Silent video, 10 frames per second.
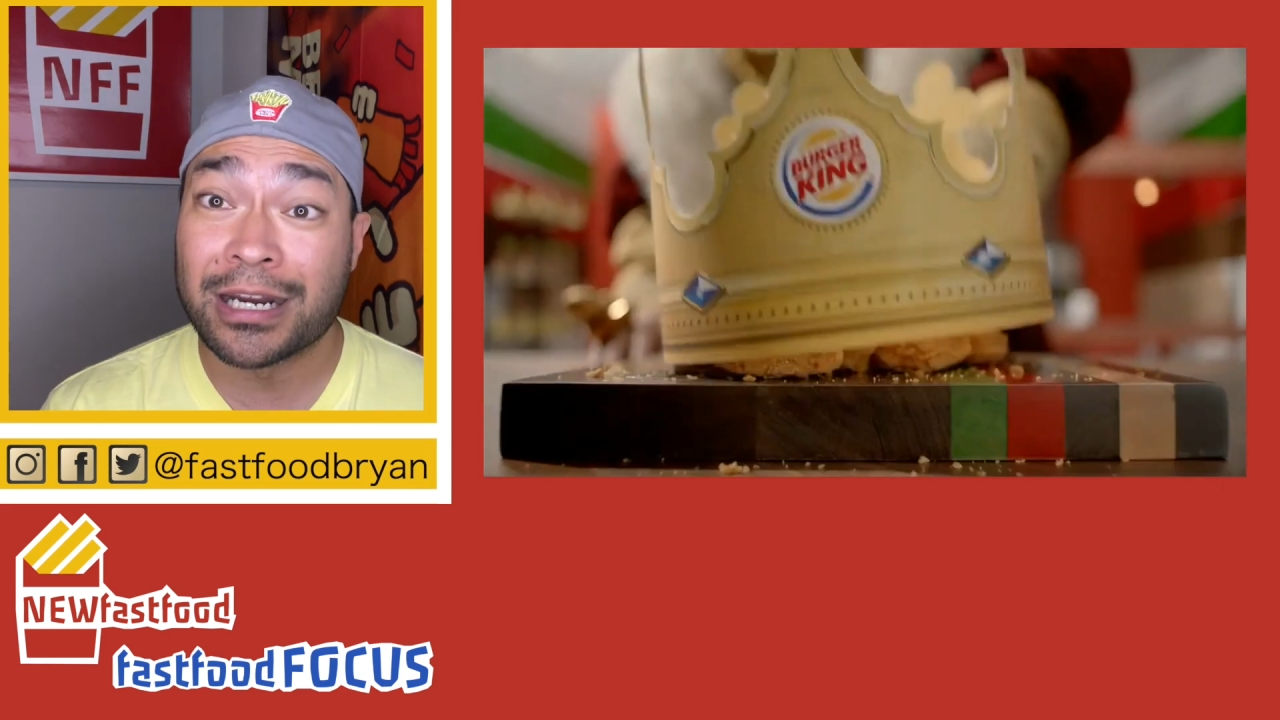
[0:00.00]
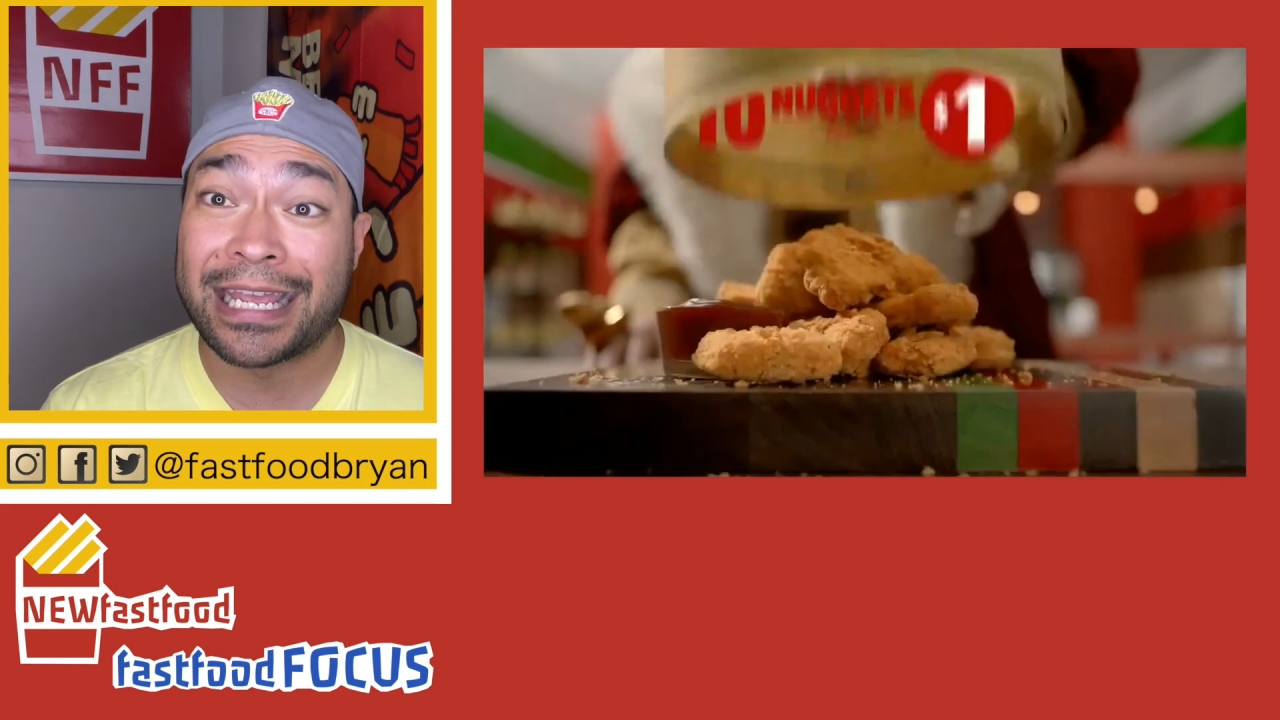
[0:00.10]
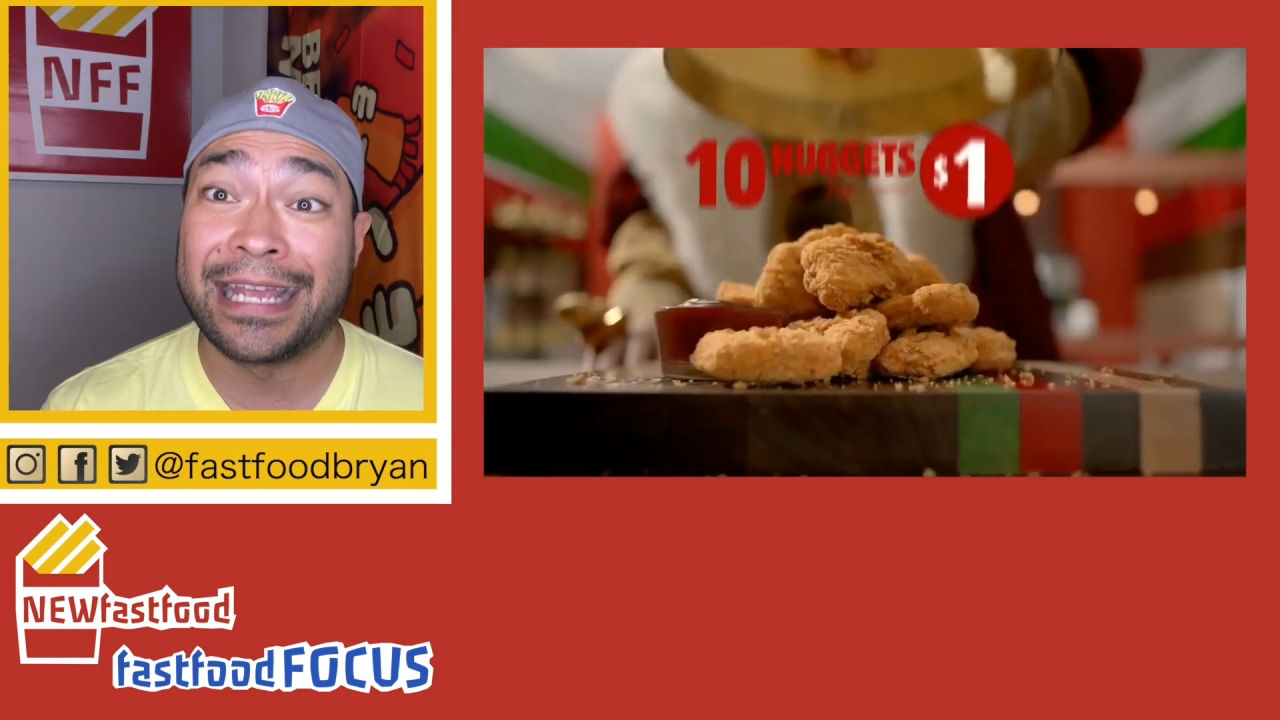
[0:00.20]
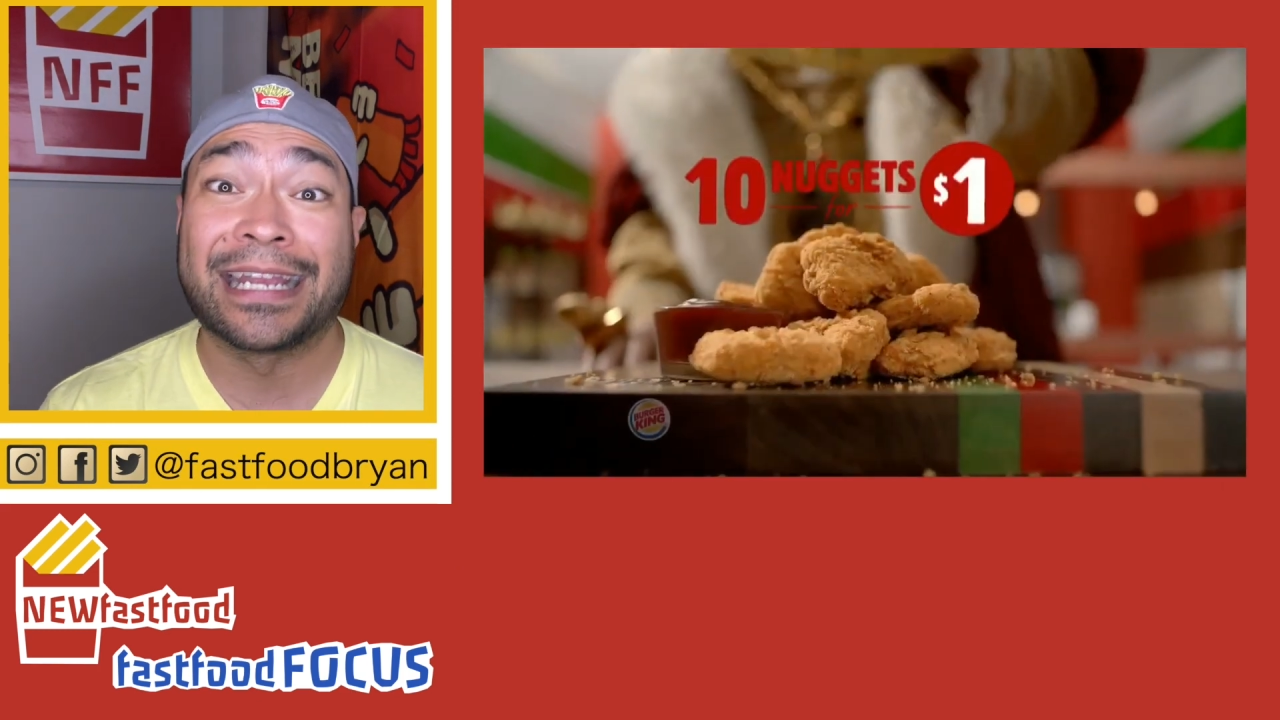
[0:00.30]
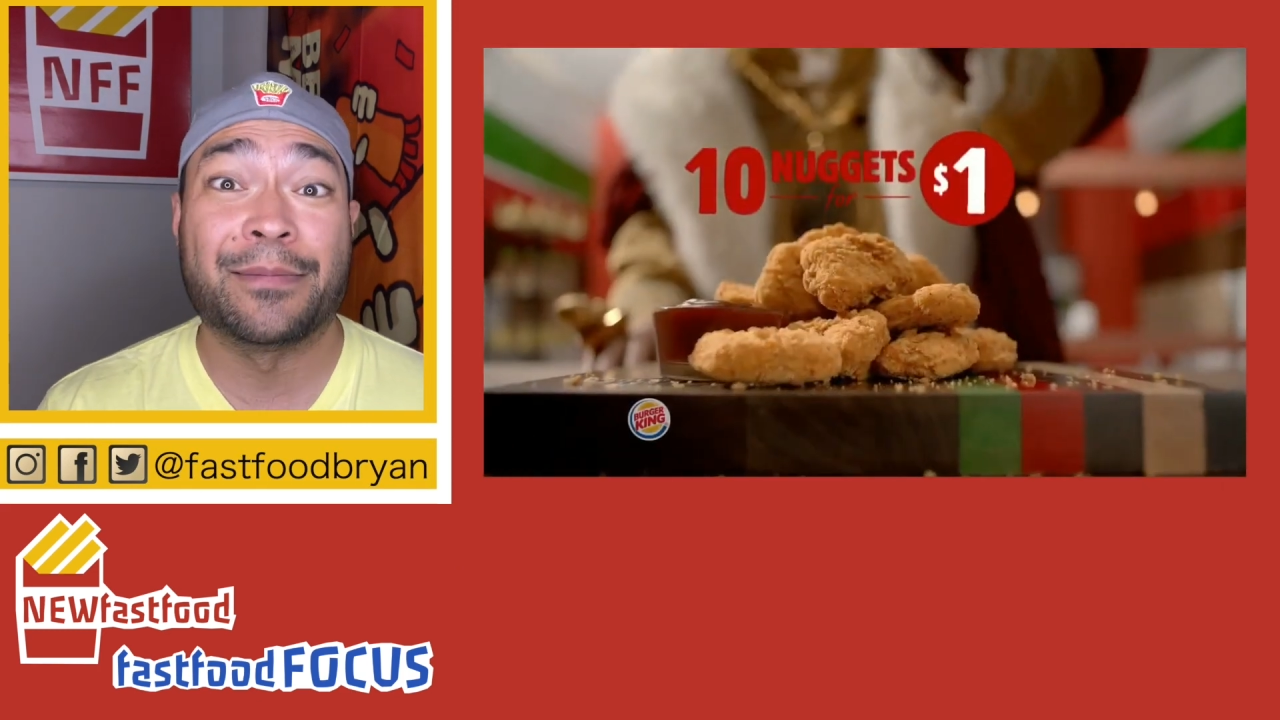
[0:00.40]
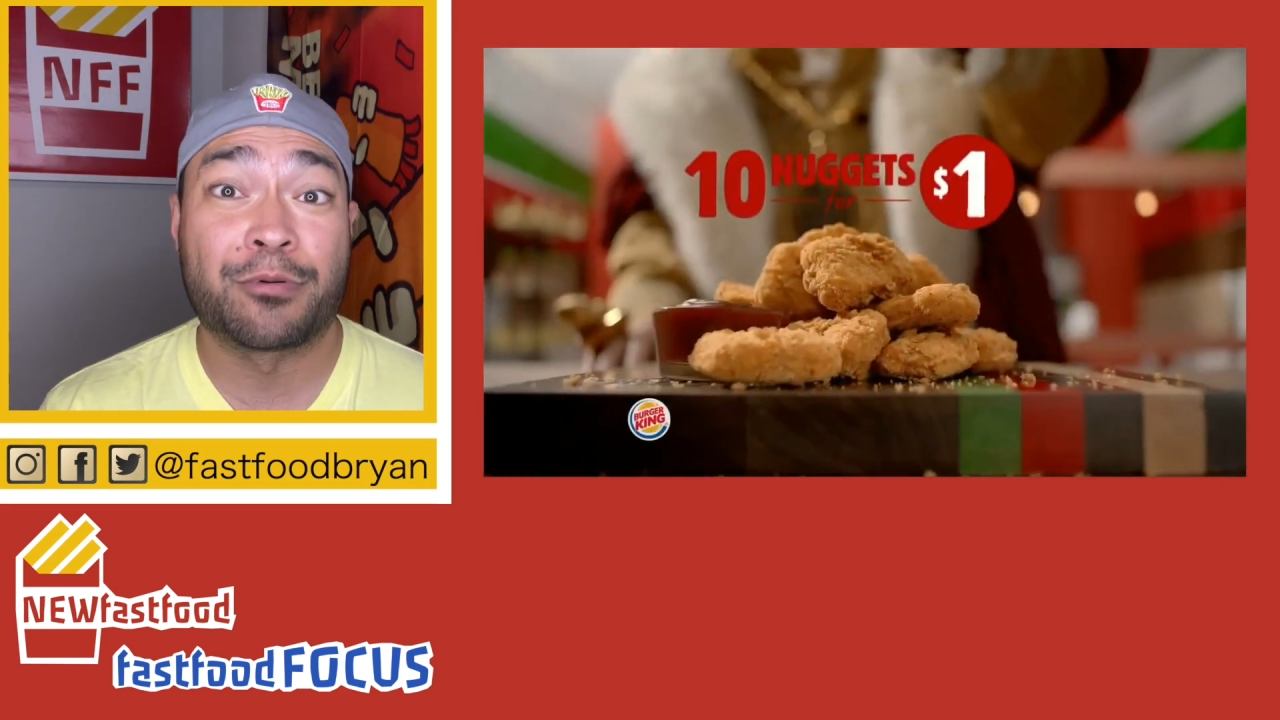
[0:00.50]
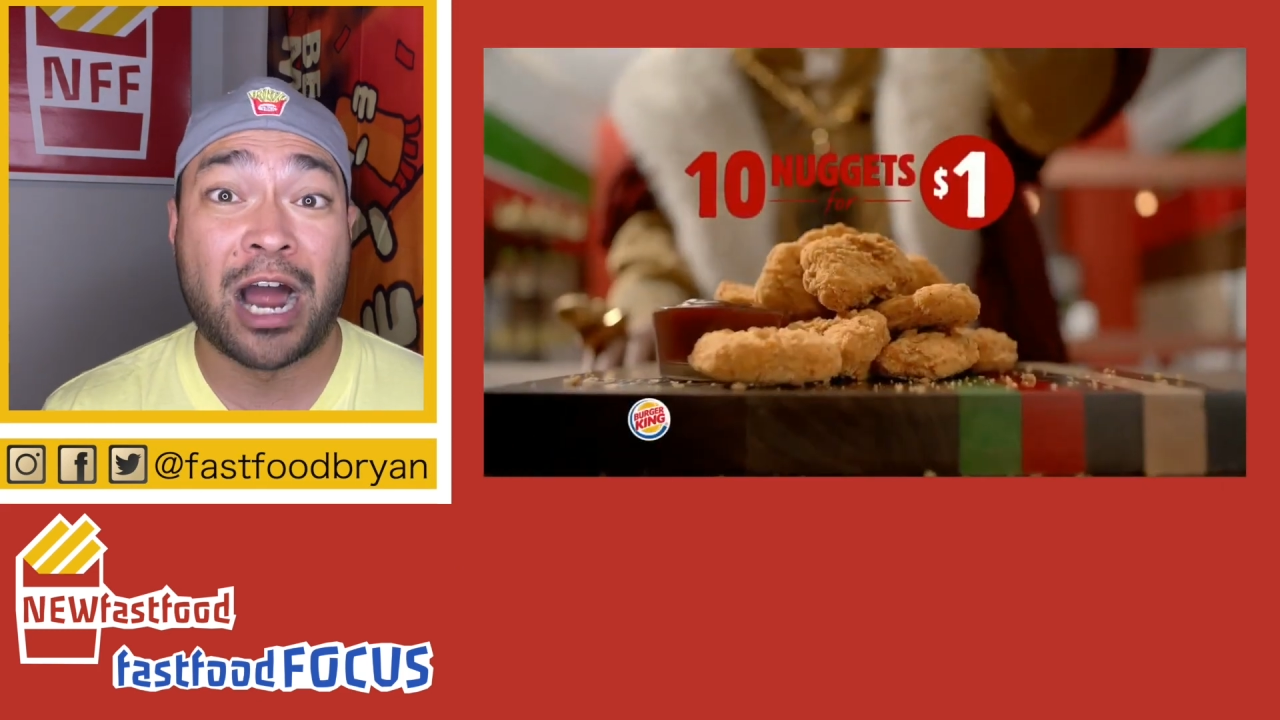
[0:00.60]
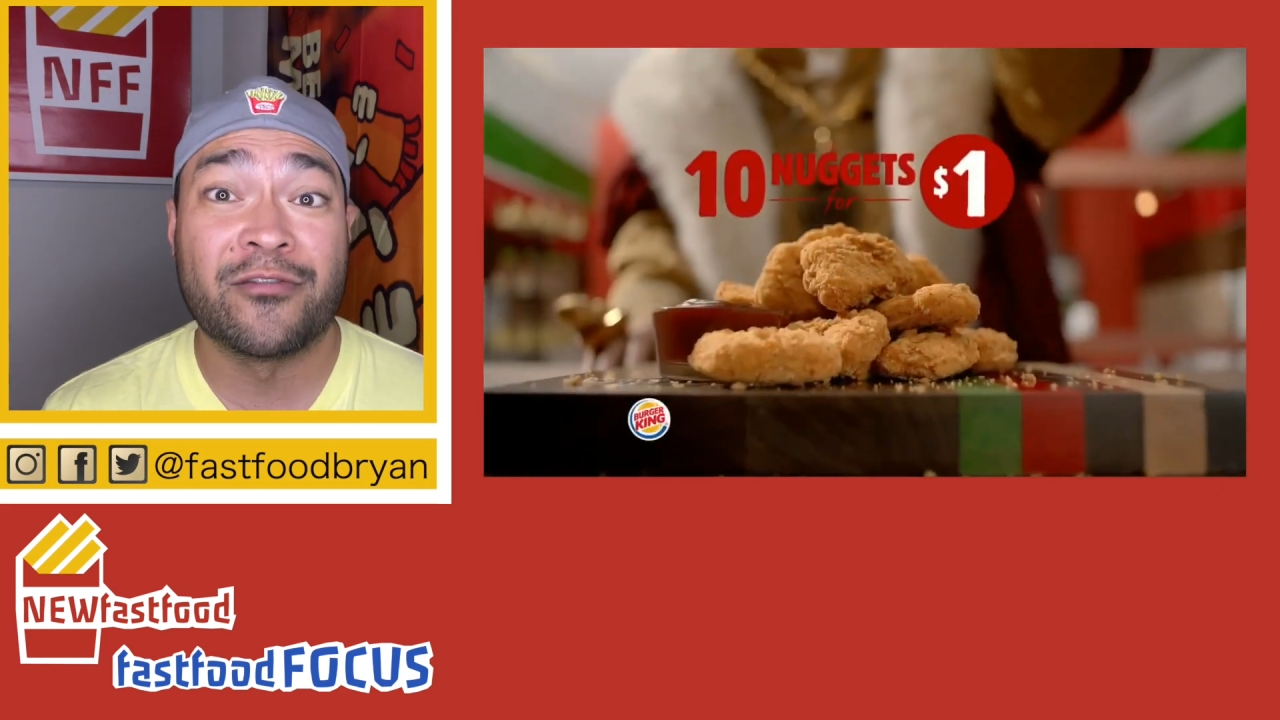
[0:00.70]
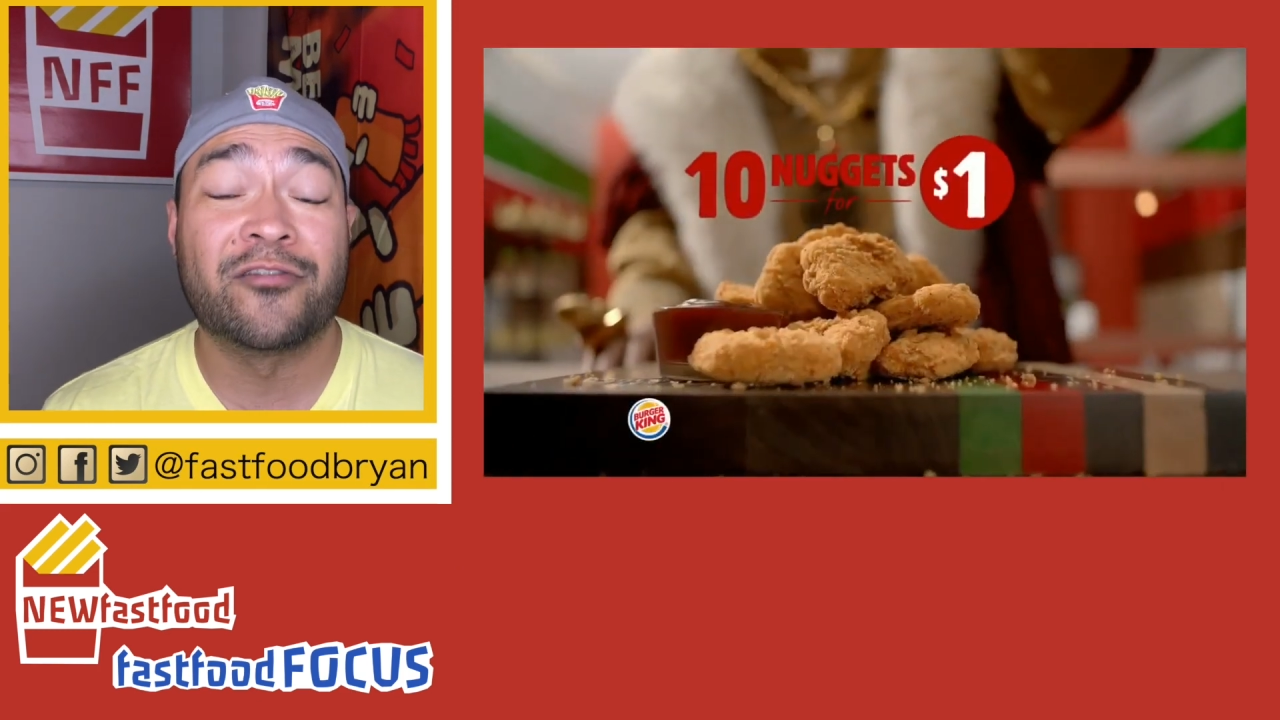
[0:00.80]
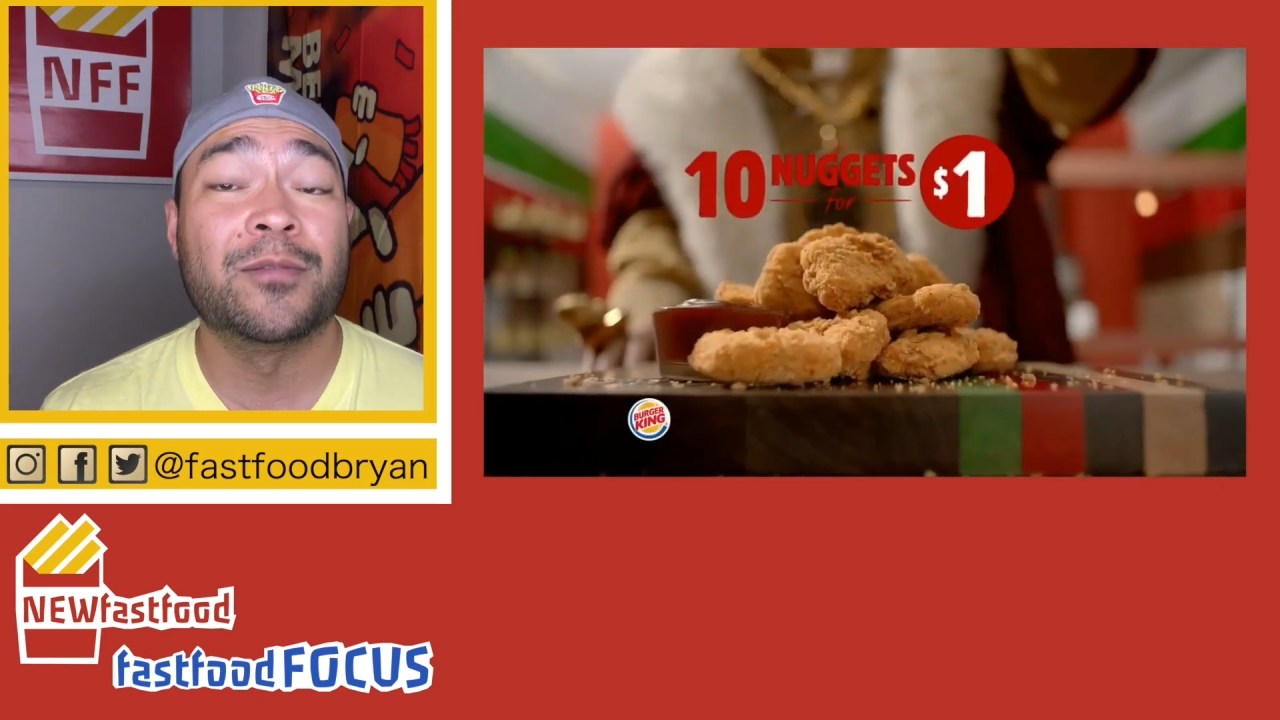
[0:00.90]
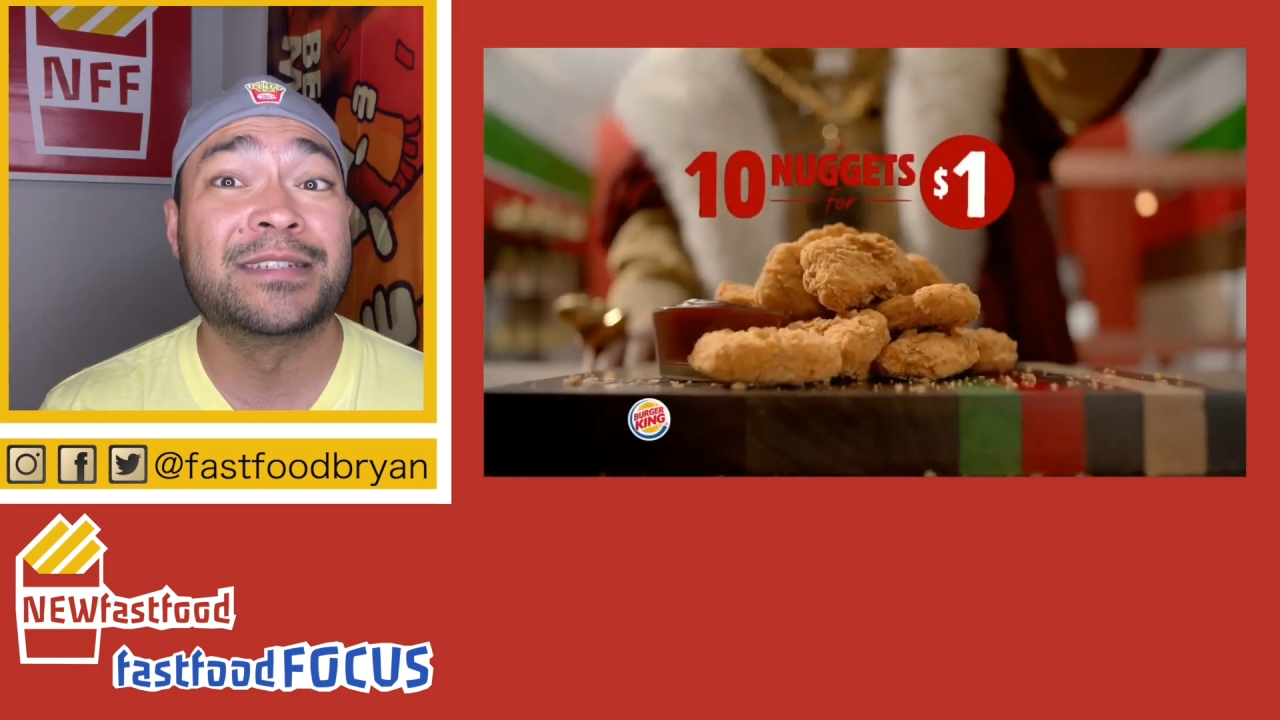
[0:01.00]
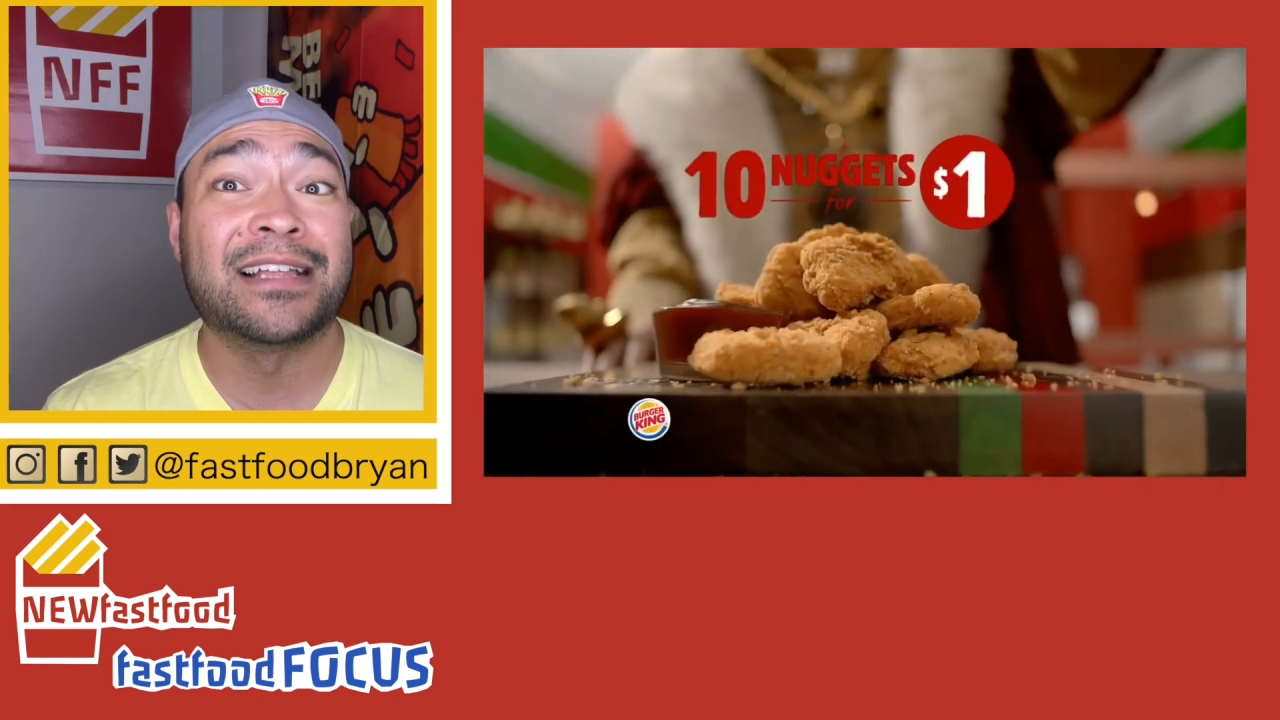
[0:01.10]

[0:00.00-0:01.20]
King can profit from